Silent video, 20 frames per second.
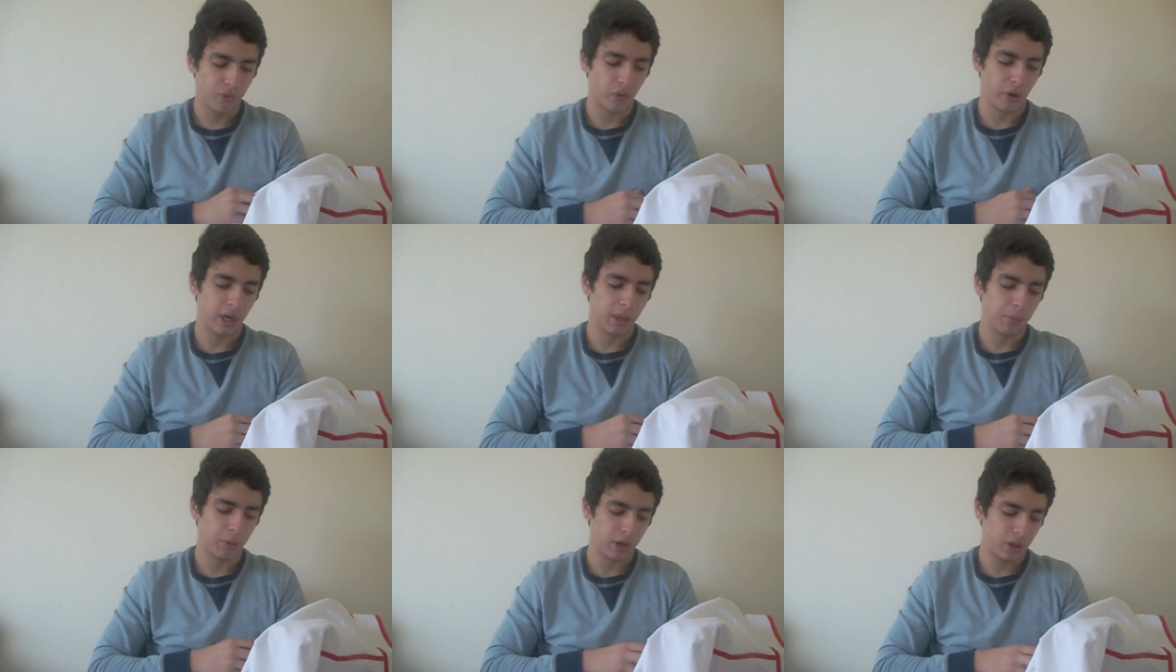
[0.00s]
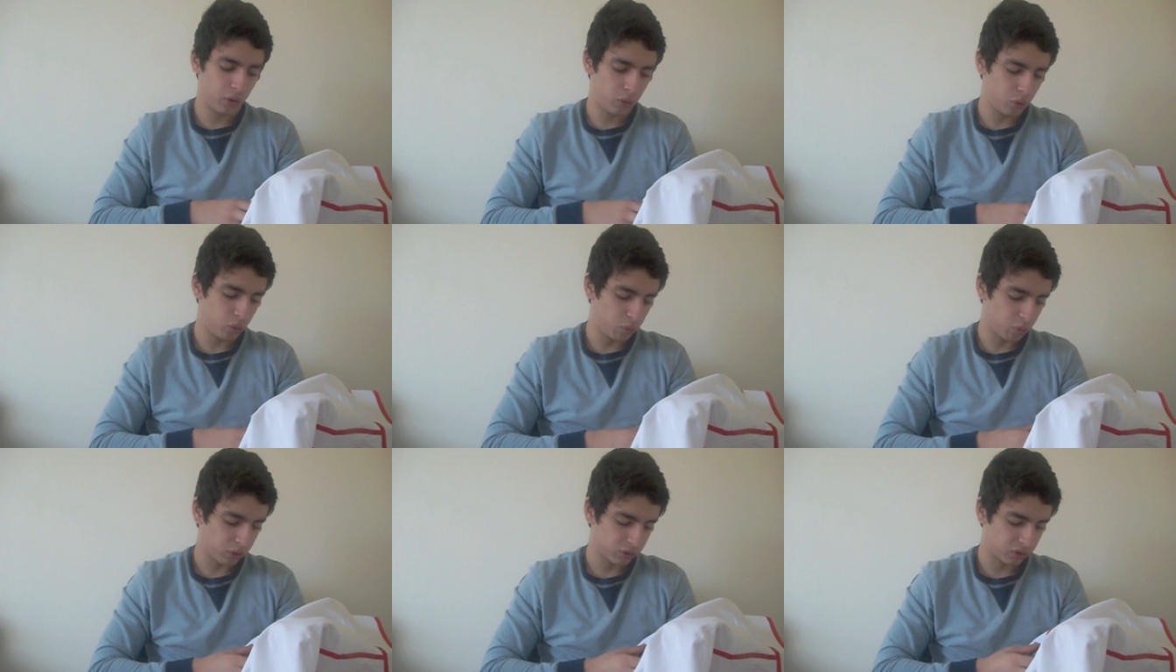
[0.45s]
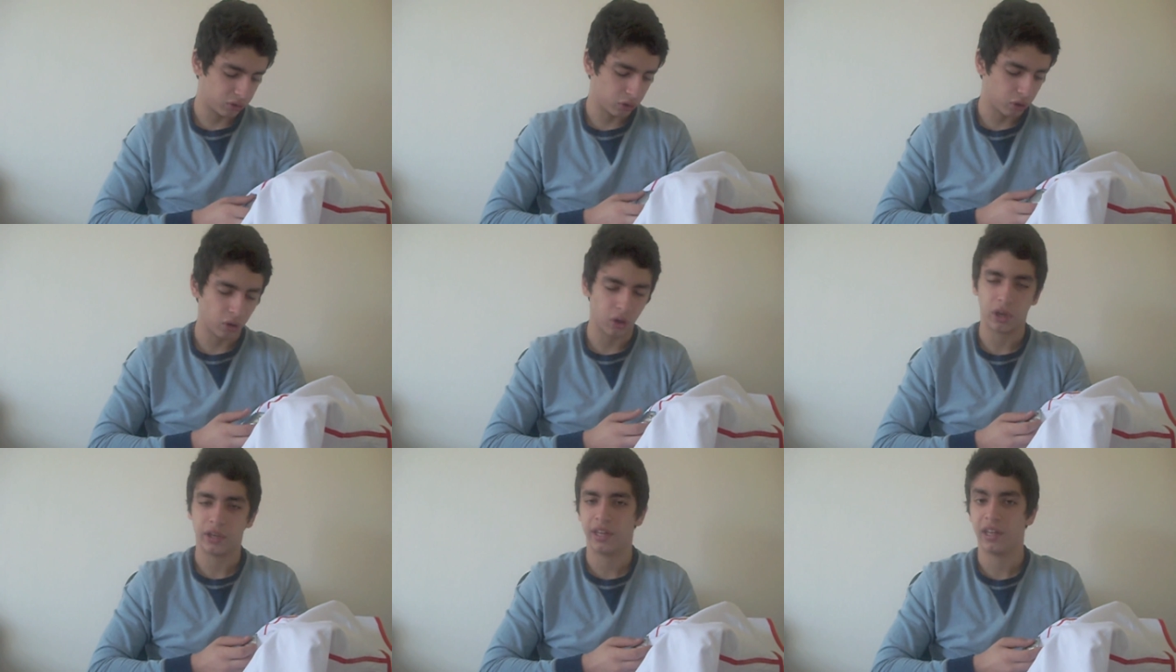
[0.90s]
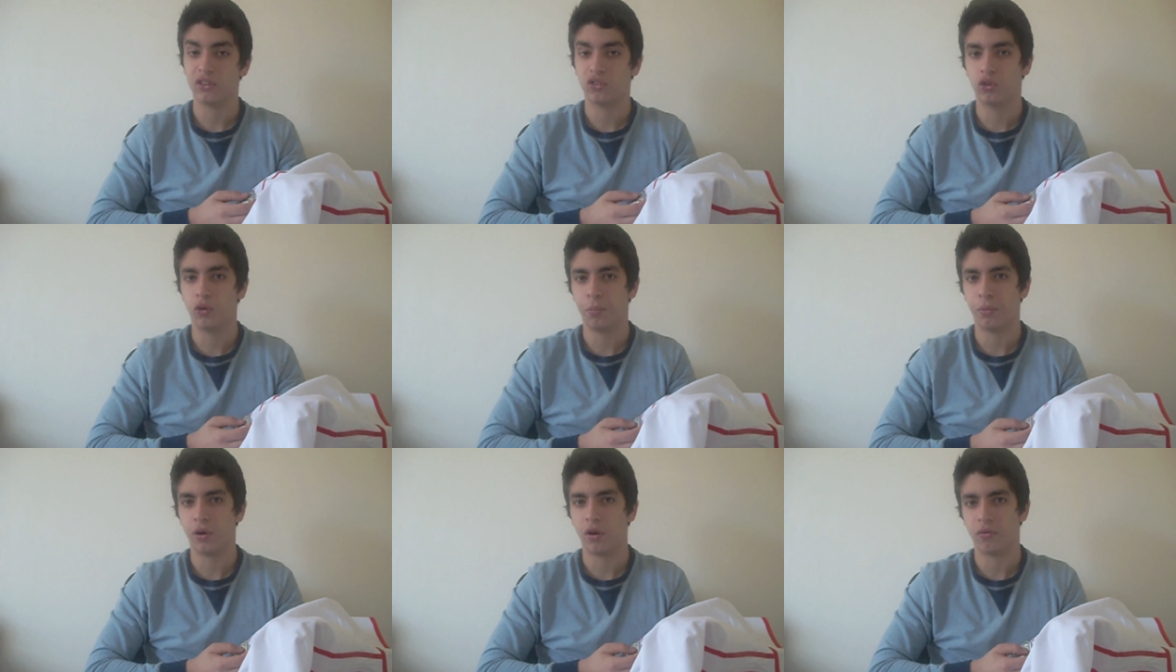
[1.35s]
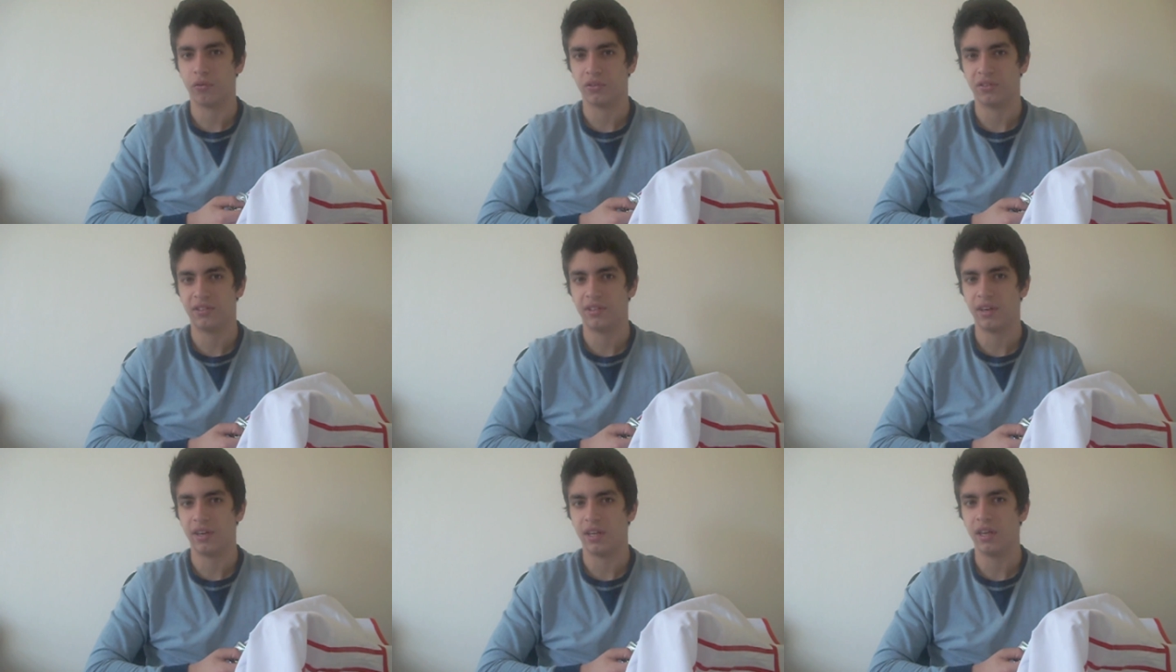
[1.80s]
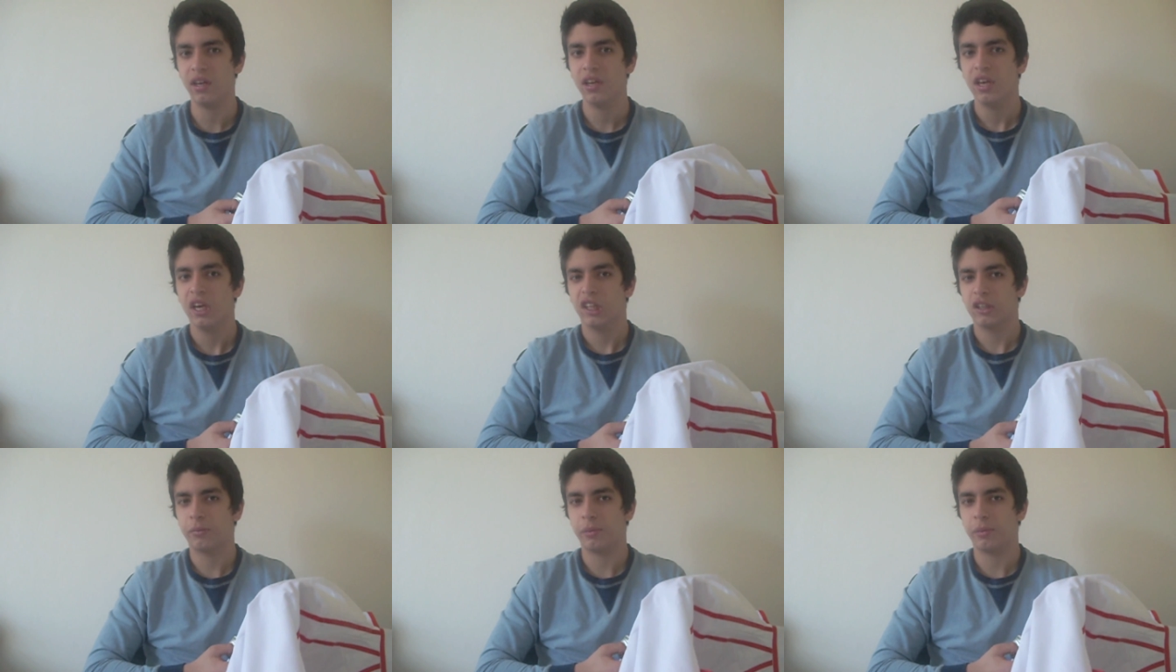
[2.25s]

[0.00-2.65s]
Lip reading: for anybody who wants to attend Supernova in Sydney,